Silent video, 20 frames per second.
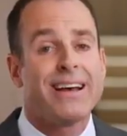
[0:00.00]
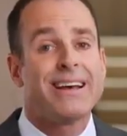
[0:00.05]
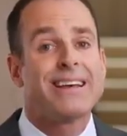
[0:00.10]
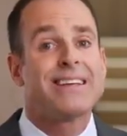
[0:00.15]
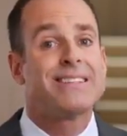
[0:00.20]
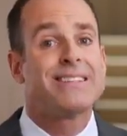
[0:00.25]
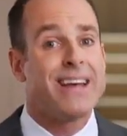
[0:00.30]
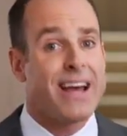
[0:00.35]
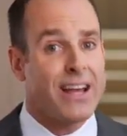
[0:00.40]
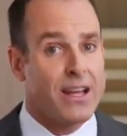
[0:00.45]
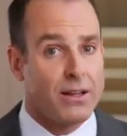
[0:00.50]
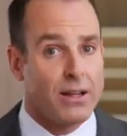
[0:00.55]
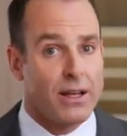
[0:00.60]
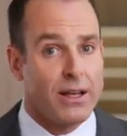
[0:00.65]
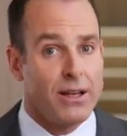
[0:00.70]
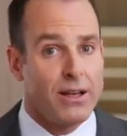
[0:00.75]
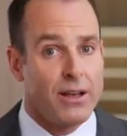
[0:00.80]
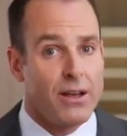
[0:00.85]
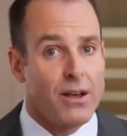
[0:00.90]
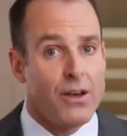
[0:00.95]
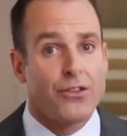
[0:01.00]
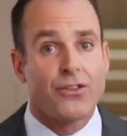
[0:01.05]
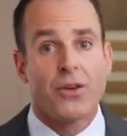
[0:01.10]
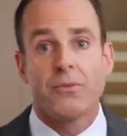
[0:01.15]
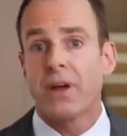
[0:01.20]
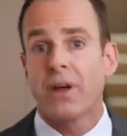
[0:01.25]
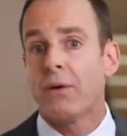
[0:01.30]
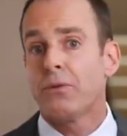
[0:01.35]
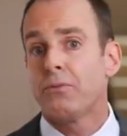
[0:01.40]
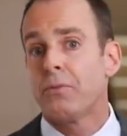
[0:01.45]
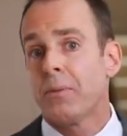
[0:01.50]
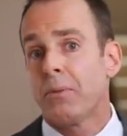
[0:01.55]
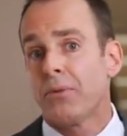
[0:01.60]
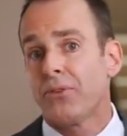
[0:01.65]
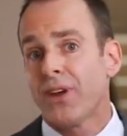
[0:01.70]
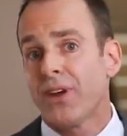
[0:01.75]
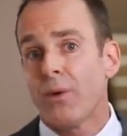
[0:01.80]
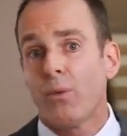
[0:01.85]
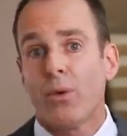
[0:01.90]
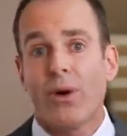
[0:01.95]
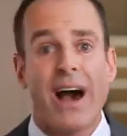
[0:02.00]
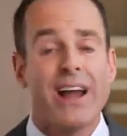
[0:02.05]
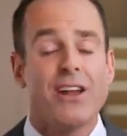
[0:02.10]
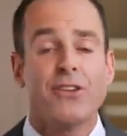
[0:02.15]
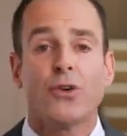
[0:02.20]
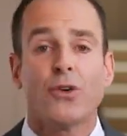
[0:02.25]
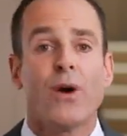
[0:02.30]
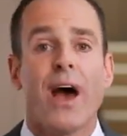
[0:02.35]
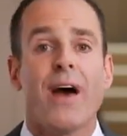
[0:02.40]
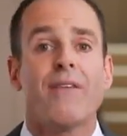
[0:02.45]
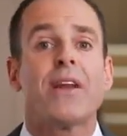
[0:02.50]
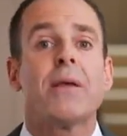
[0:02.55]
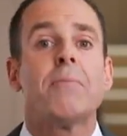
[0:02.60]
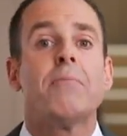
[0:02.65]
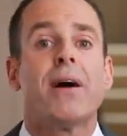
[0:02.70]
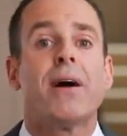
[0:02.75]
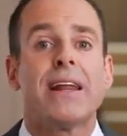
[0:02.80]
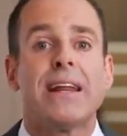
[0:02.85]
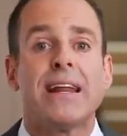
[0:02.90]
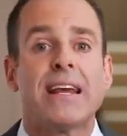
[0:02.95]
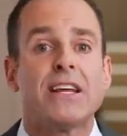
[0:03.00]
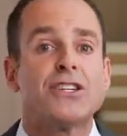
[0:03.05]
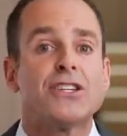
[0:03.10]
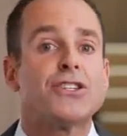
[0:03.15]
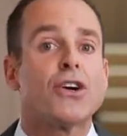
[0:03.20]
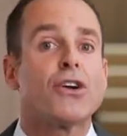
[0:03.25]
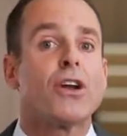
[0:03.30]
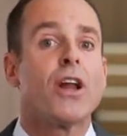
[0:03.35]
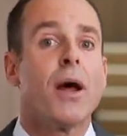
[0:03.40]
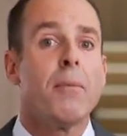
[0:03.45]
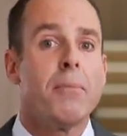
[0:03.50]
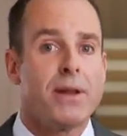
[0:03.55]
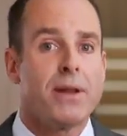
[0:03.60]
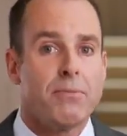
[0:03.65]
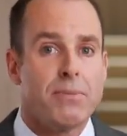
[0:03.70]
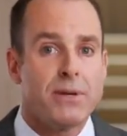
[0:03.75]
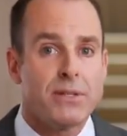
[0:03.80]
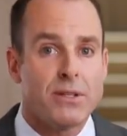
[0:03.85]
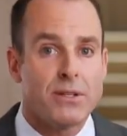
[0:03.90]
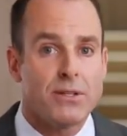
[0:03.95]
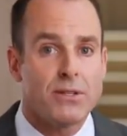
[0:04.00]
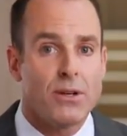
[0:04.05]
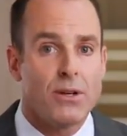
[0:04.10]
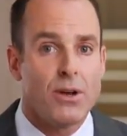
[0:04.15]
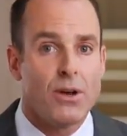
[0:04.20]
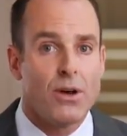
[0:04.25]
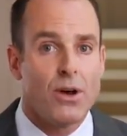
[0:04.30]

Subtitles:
Secondly, sometimes people say, well, I just don't have any money to get started up in a business.